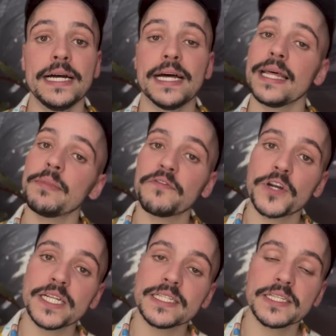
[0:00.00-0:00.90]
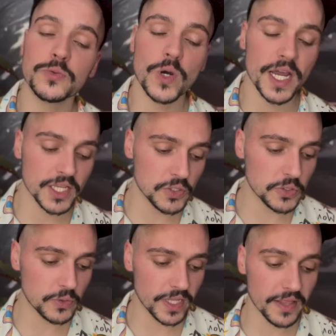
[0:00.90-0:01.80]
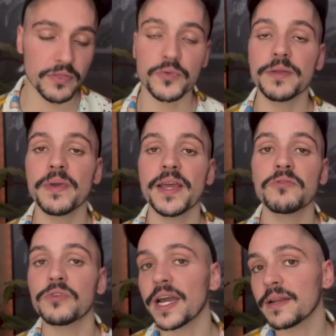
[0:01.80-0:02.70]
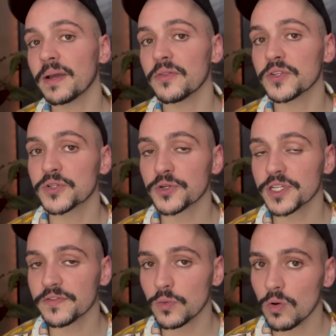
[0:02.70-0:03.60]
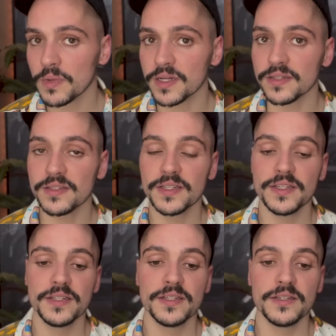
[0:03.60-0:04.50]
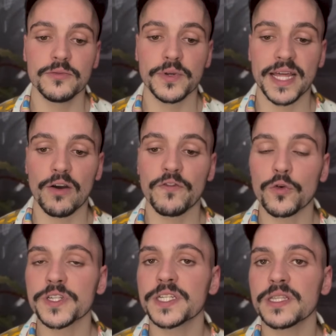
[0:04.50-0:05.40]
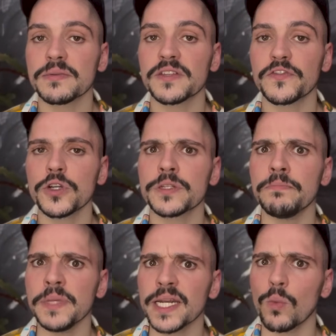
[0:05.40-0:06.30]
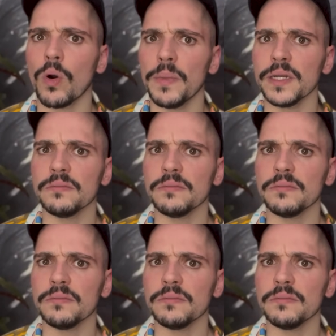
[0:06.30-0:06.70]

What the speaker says: And that, my friends, is why you don't let 3 men write about the story of a woman without forcing them to first meet a woman.